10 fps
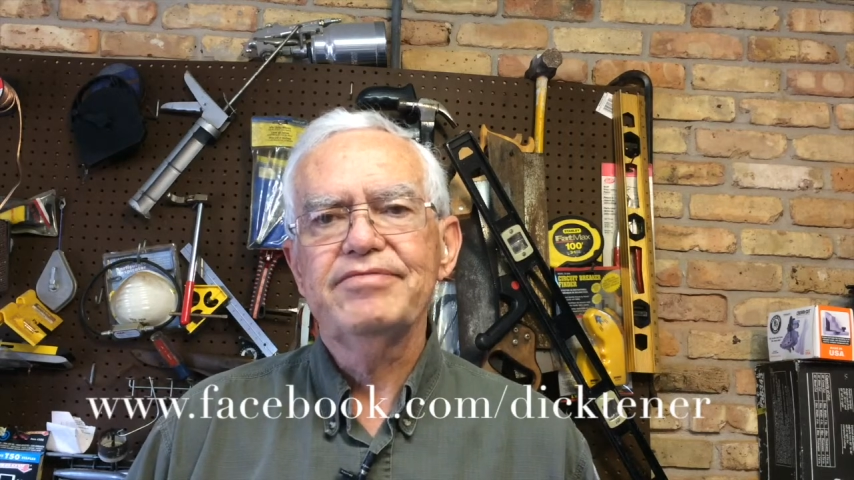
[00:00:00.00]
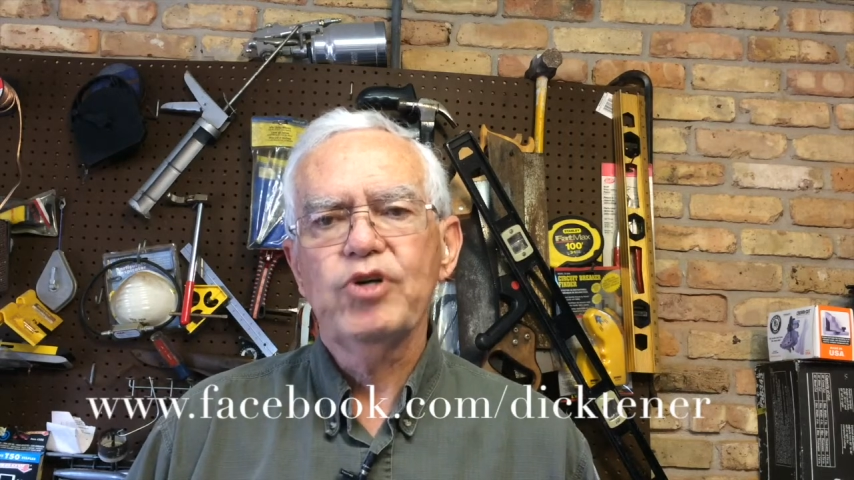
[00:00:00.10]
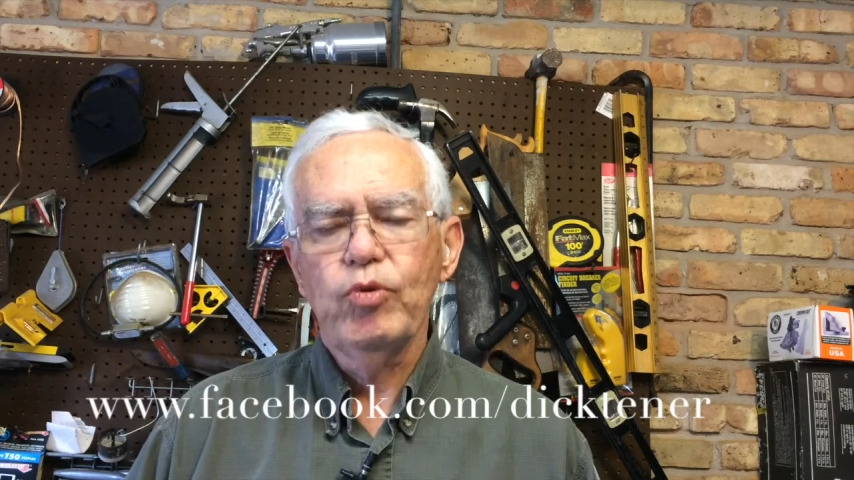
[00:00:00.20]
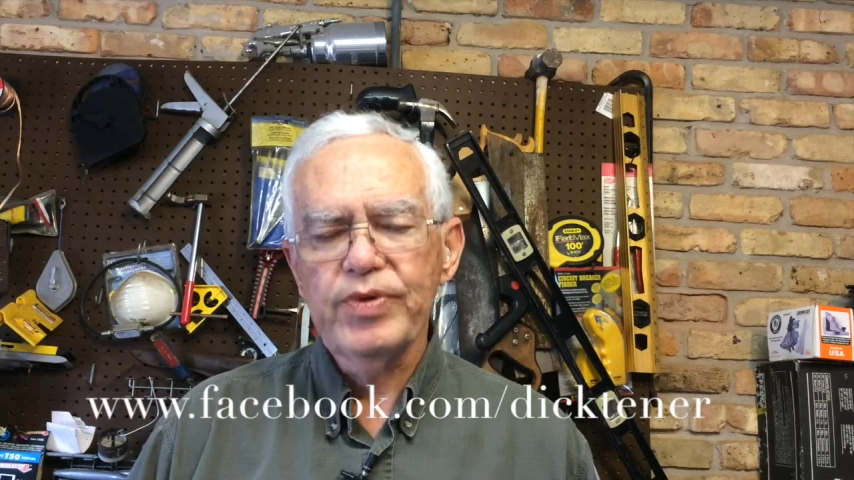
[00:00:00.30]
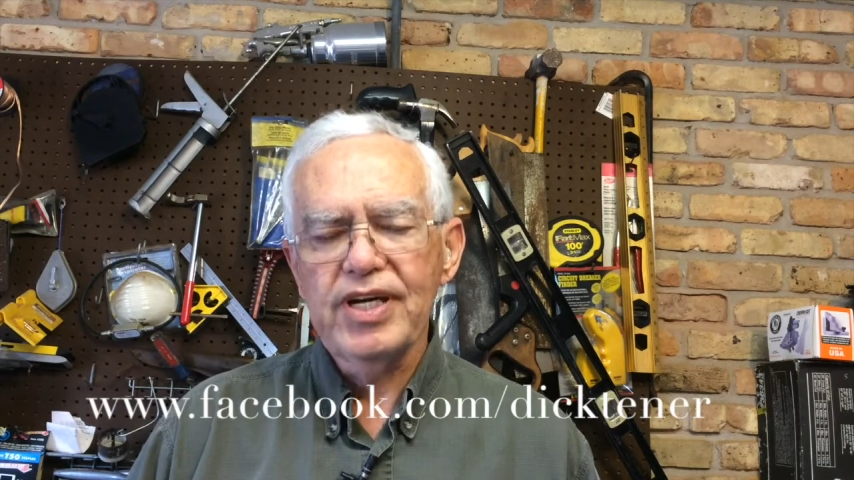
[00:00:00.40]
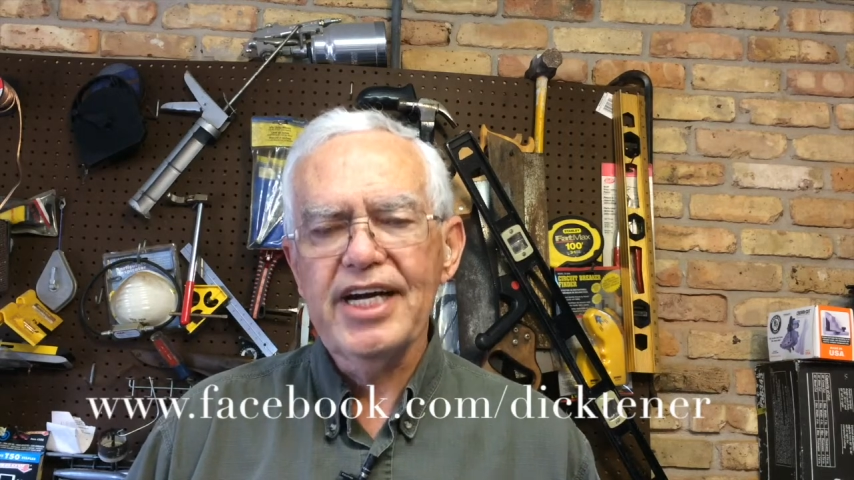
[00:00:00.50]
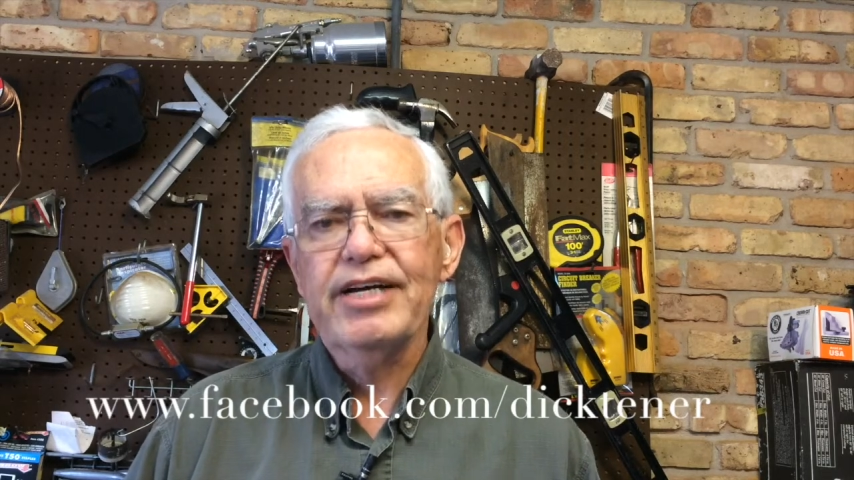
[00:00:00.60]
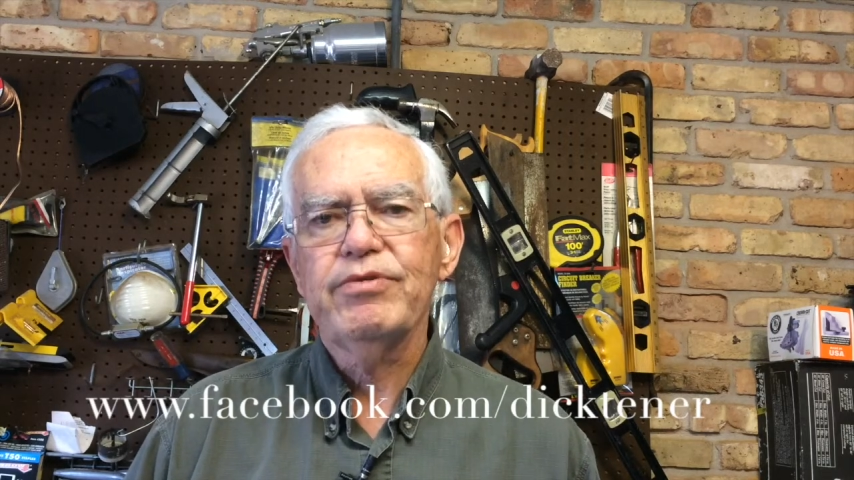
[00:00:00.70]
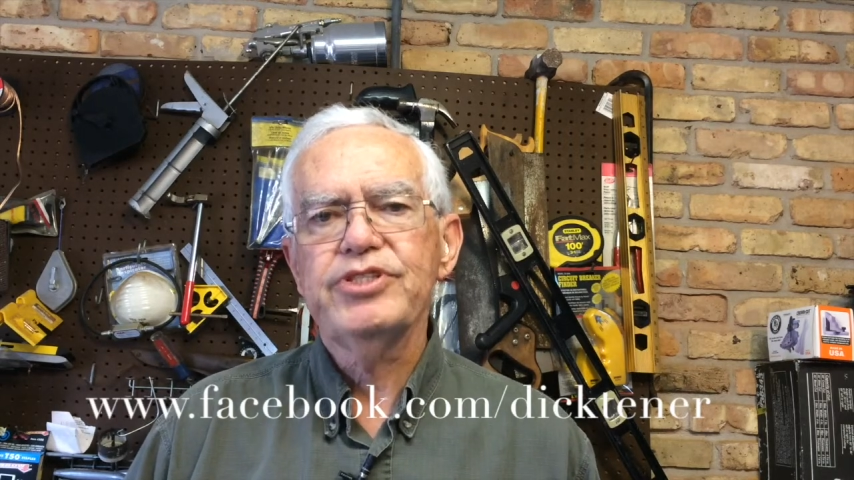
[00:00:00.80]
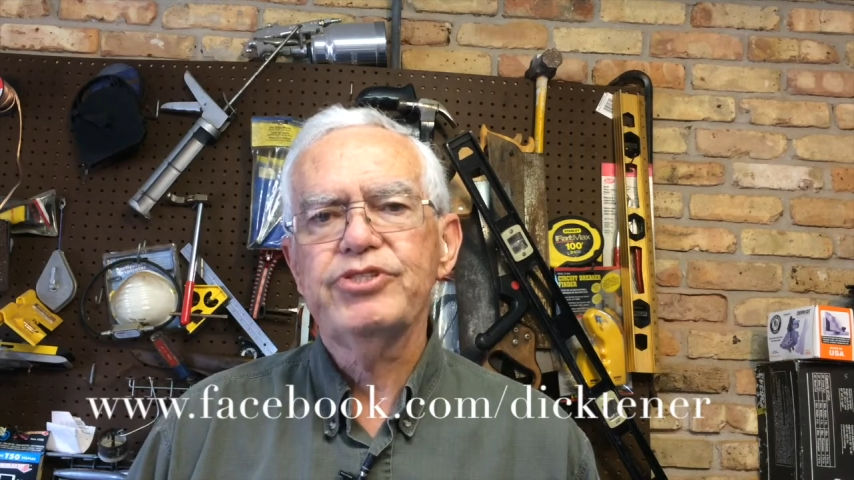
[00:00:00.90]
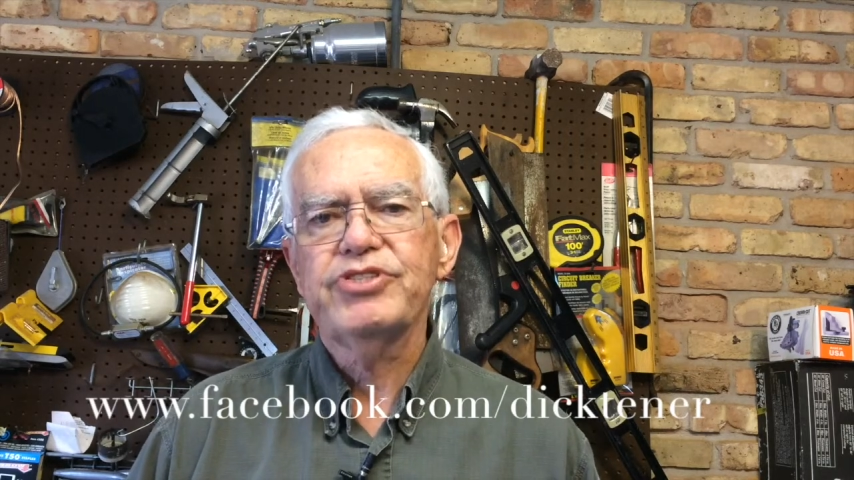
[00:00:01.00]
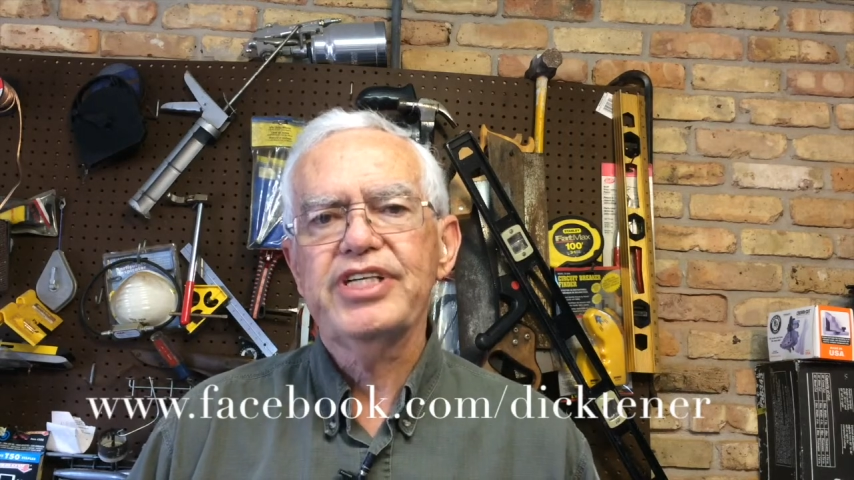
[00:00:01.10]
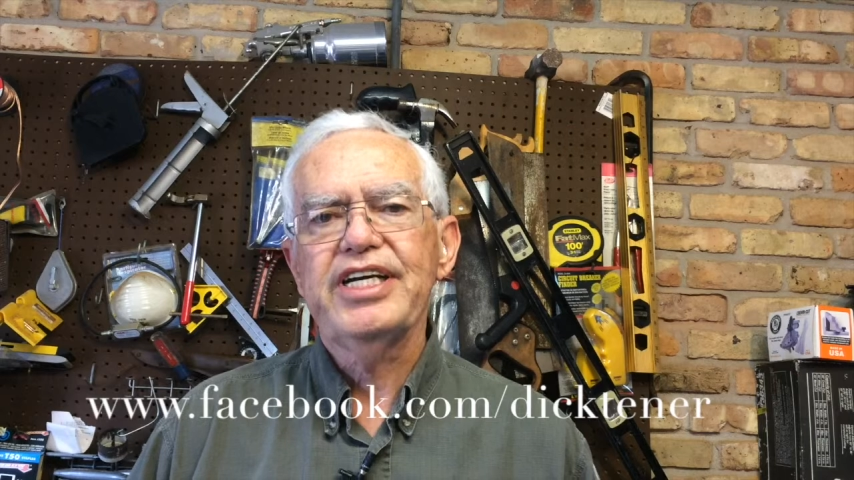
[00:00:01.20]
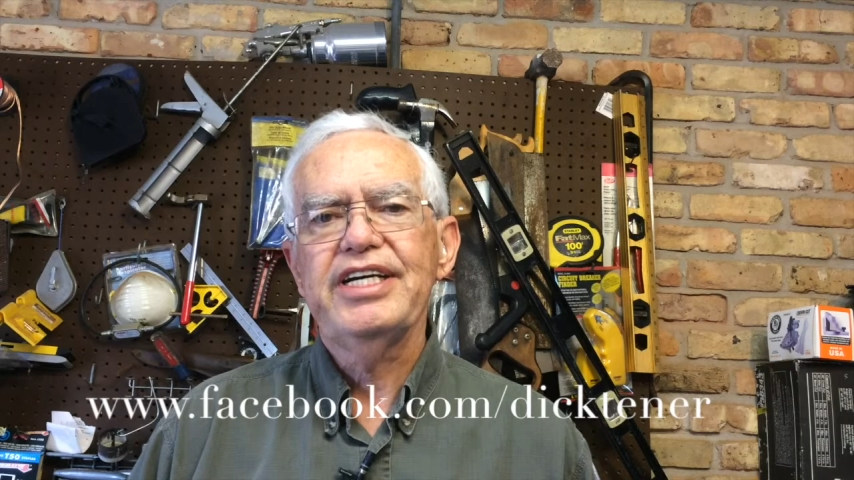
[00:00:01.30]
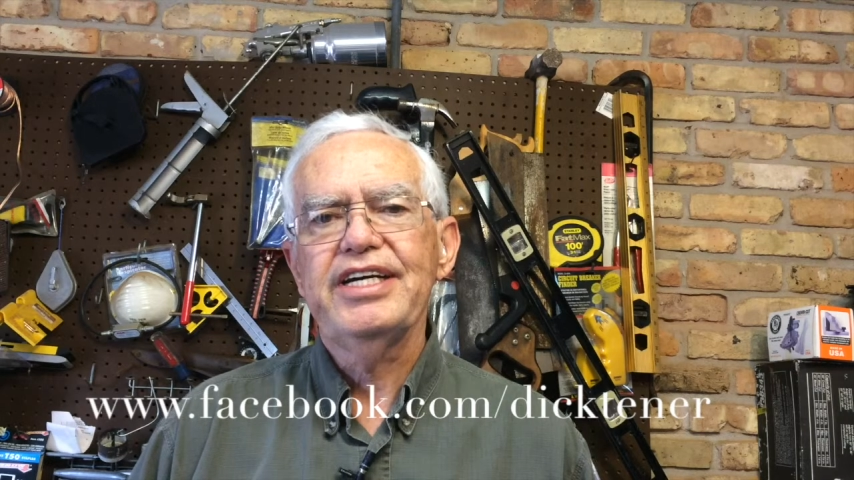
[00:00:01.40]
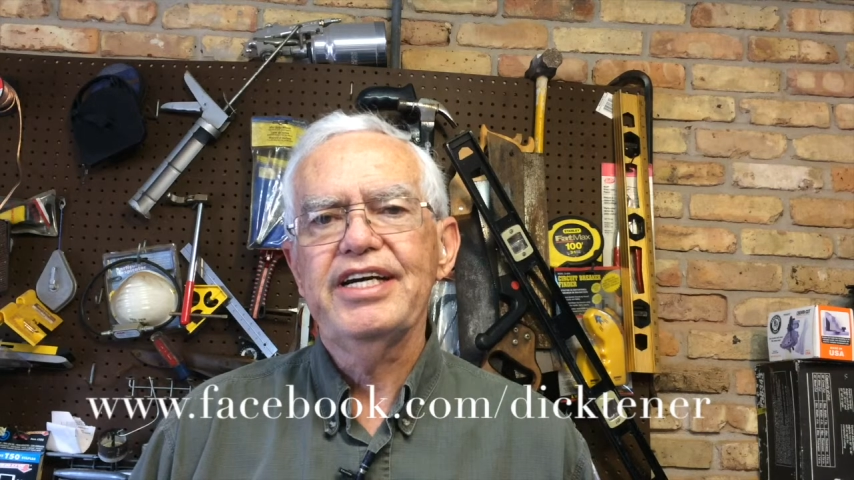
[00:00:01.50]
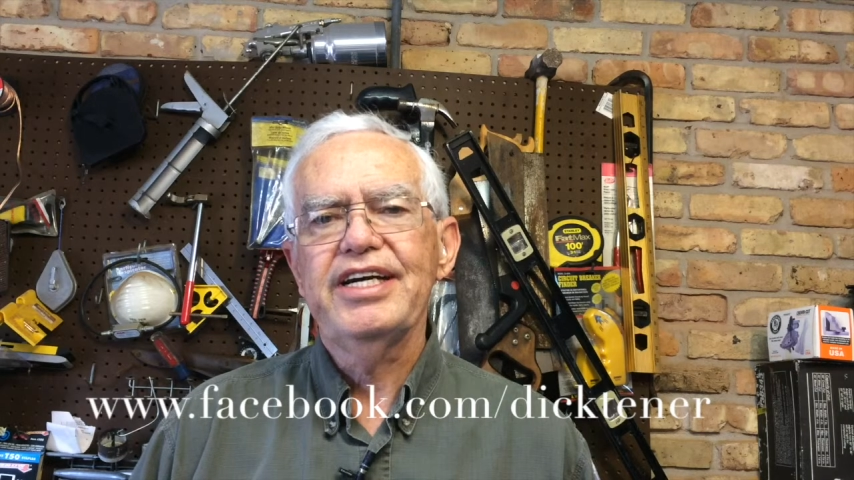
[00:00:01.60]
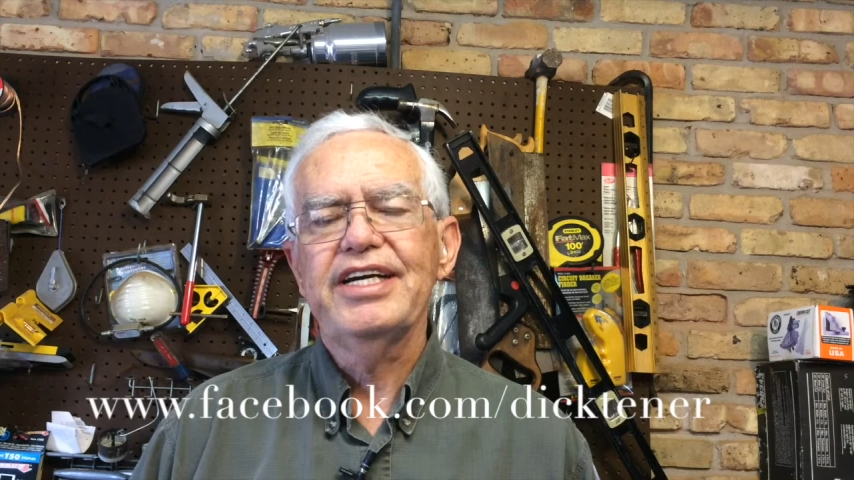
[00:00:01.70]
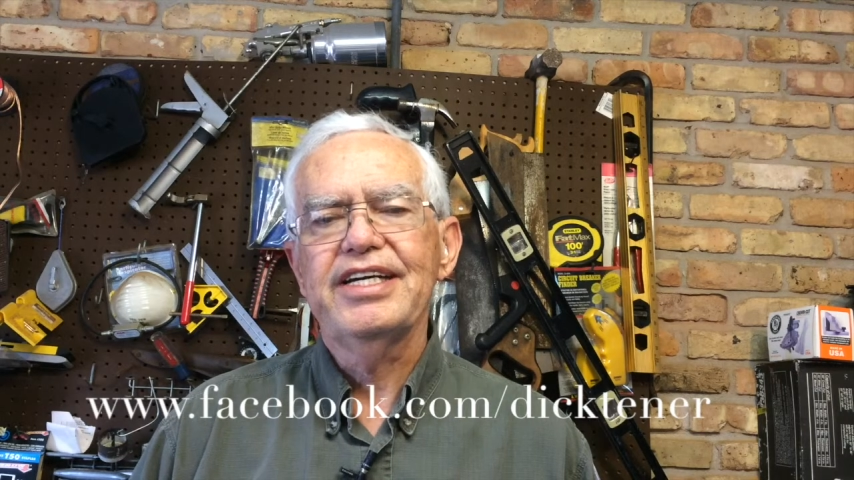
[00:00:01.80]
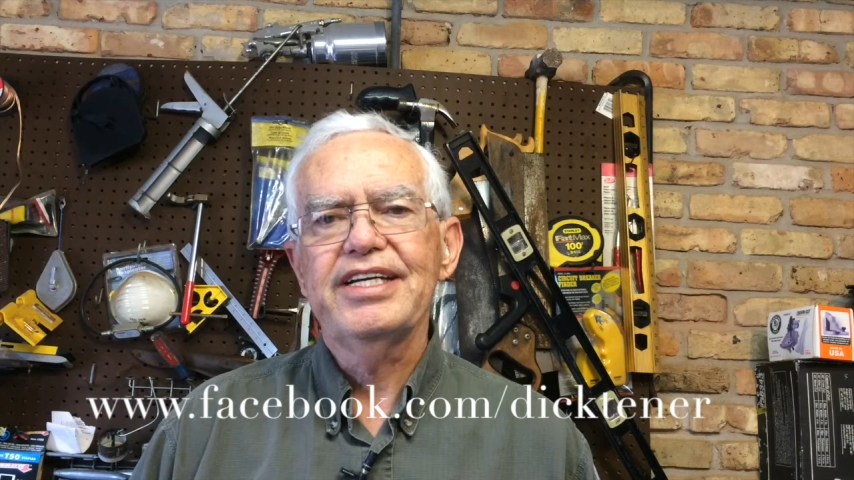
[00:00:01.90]
hope you like what you see,
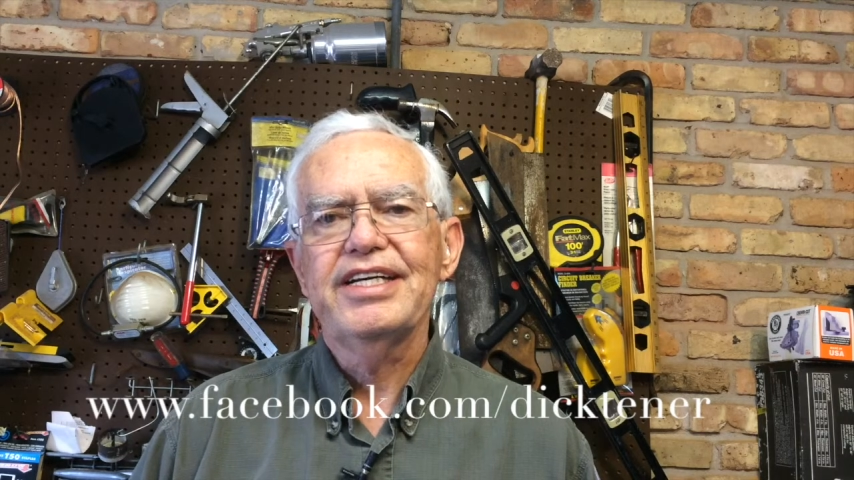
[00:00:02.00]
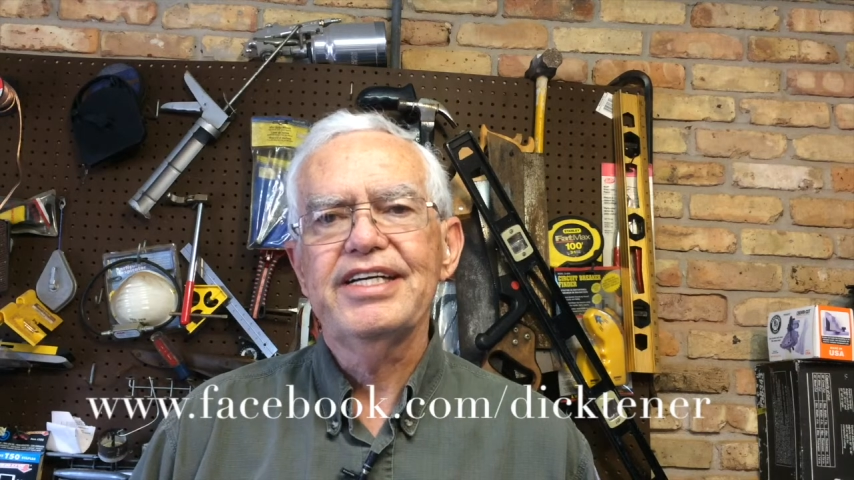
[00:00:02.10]
and